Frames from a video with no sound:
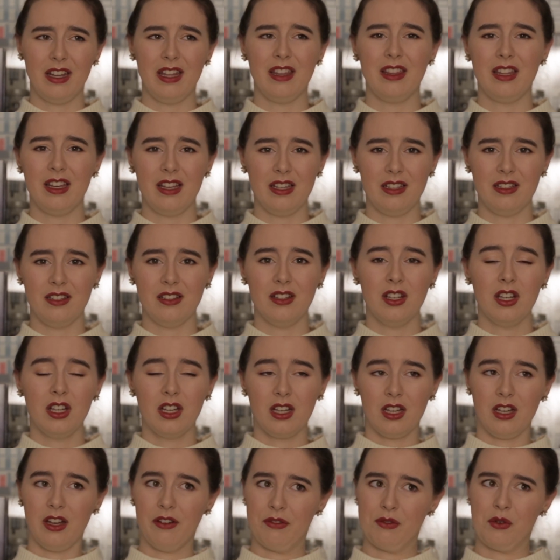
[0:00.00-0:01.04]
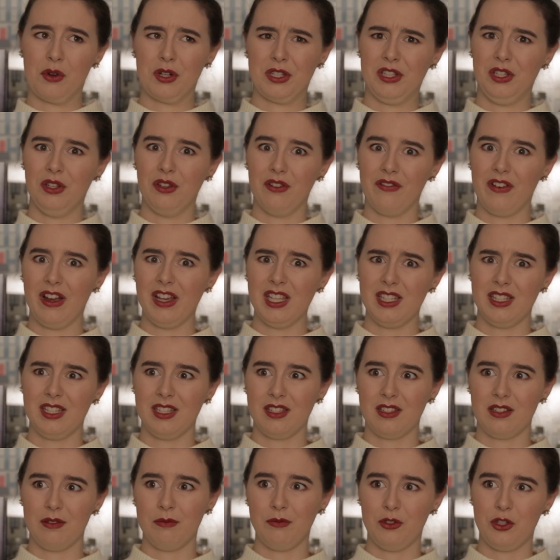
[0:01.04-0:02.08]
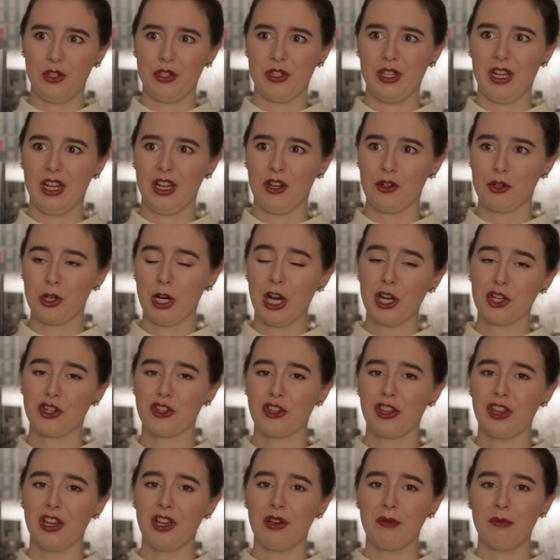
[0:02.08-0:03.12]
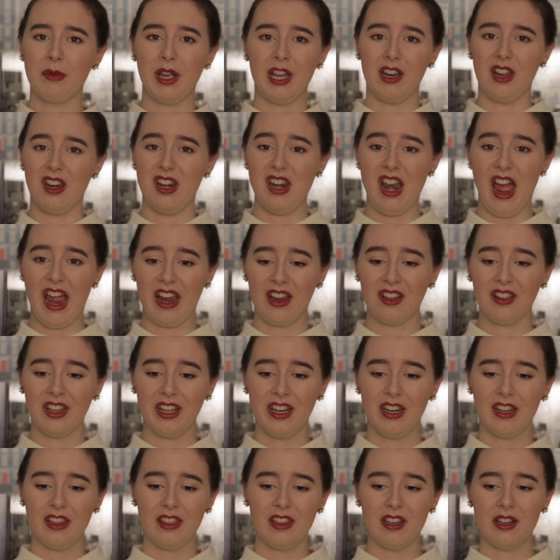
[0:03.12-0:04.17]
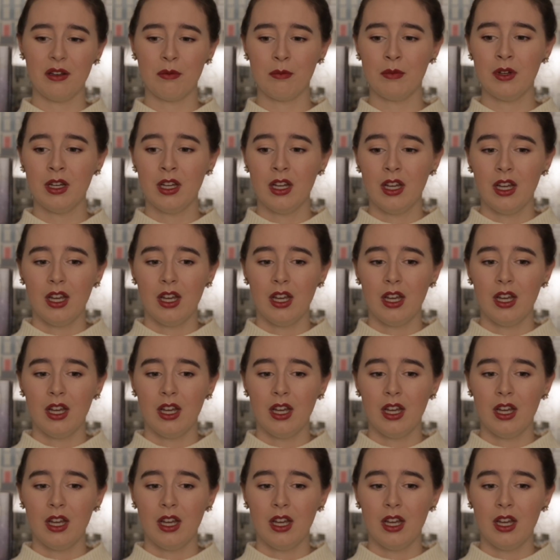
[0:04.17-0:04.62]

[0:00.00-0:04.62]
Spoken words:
and then of course the Unified Systems just like crushed them and annihilated them.